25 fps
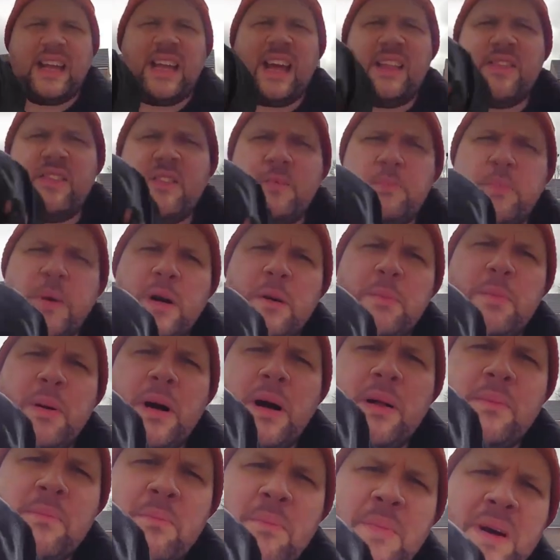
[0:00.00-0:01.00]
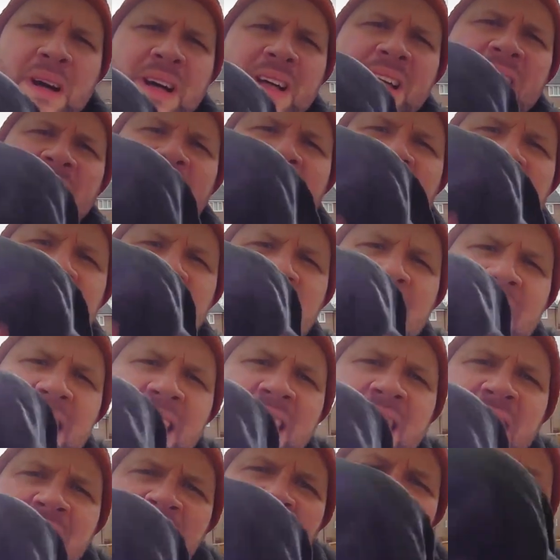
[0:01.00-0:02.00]
I got this pup on Monday.
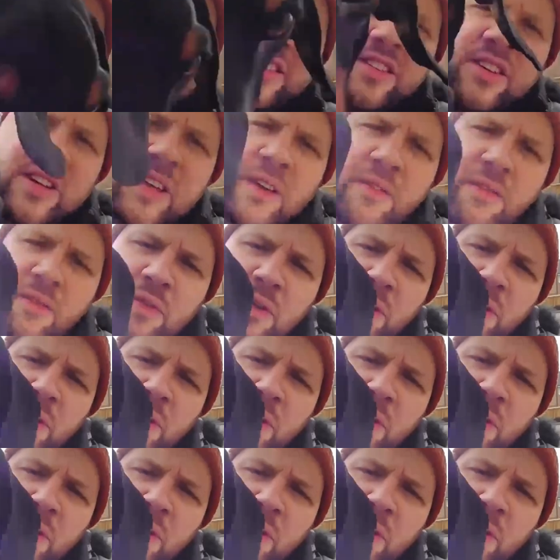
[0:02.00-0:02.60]
I took him